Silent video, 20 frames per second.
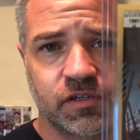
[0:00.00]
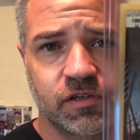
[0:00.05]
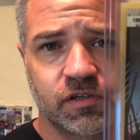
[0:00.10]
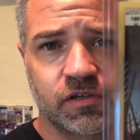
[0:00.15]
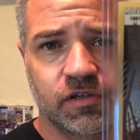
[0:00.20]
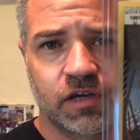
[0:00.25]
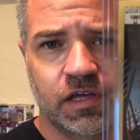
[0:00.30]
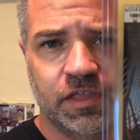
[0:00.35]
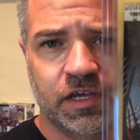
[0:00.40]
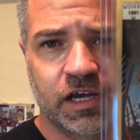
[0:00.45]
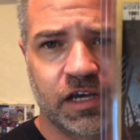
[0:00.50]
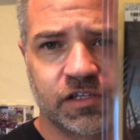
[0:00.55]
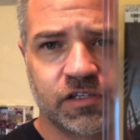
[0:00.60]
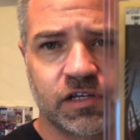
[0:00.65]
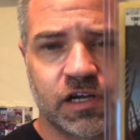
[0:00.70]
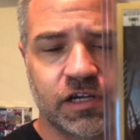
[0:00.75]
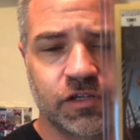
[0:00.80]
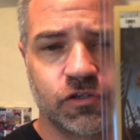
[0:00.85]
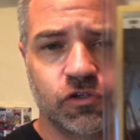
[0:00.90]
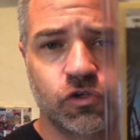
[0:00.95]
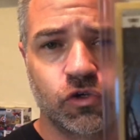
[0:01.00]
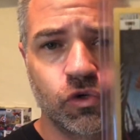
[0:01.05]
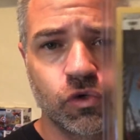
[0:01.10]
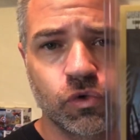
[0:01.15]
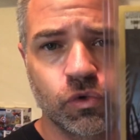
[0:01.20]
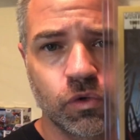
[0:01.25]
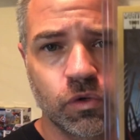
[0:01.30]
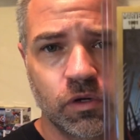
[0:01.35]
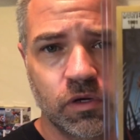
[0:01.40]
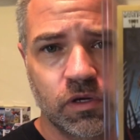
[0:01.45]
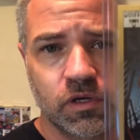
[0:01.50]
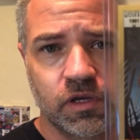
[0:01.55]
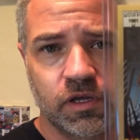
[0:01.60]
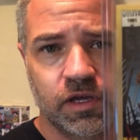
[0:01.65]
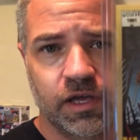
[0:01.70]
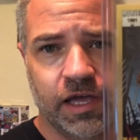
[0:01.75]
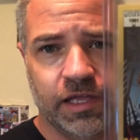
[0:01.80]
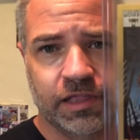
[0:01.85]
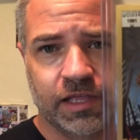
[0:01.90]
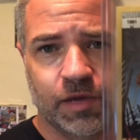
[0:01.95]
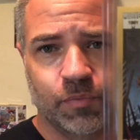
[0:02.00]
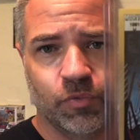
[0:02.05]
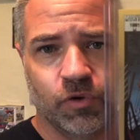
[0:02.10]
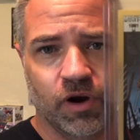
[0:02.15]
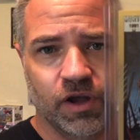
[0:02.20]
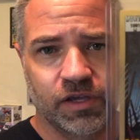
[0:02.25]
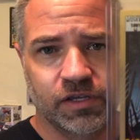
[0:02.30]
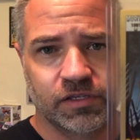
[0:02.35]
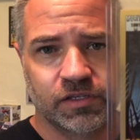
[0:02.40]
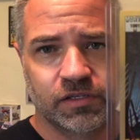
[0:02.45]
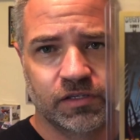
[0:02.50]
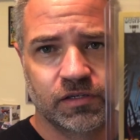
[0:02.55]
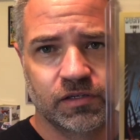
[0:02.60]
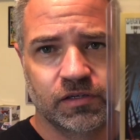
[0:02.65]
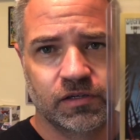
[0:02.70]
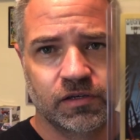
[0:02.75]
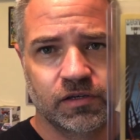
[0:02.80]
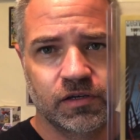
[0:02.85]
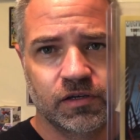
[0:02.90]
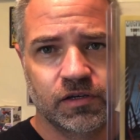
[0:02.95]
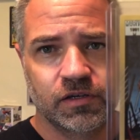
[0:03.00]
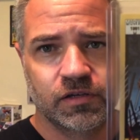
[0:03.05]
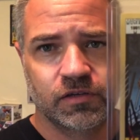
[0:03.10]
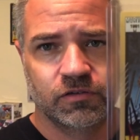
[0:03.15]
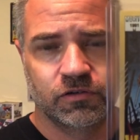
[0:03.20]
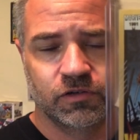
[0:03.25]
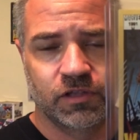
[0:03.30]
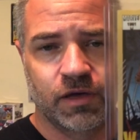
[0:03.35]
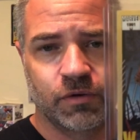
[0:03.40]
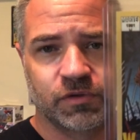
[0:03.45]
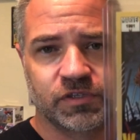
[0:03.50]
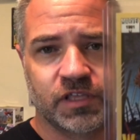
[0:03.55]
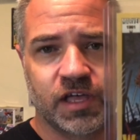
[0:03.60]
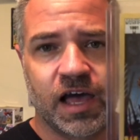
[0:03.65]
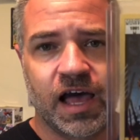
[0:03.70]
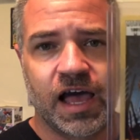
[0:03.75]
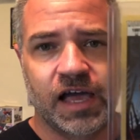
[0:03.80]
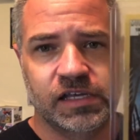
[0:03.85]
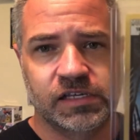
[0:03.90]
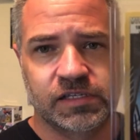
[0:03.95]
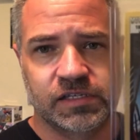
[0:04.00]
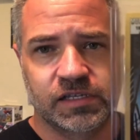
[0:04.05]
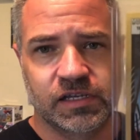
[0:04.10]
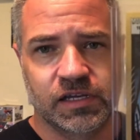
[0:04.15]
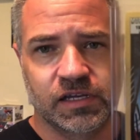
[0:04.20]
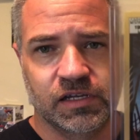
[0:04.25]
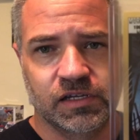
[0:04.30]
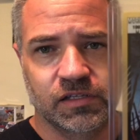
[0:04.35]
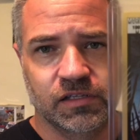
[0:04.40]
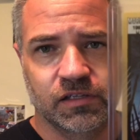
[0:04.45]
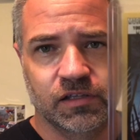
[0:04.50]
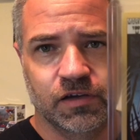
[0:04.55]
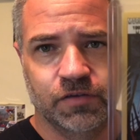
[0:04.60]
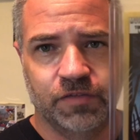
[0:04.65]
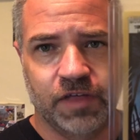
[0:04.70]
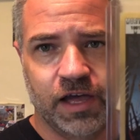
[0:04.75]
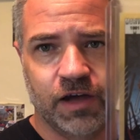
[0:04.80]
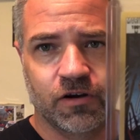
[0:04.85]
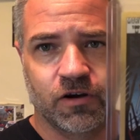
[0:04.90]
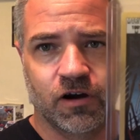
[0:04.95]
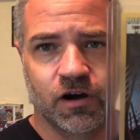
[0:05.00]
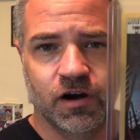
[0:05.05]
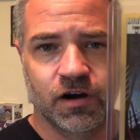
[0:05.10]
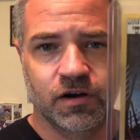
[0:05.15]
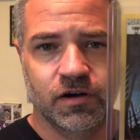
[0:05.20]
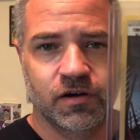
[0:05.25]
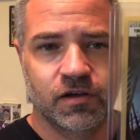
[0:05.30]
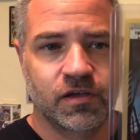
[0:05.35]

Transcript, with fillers: I think I saw two at that price. So that was the high sell of that card.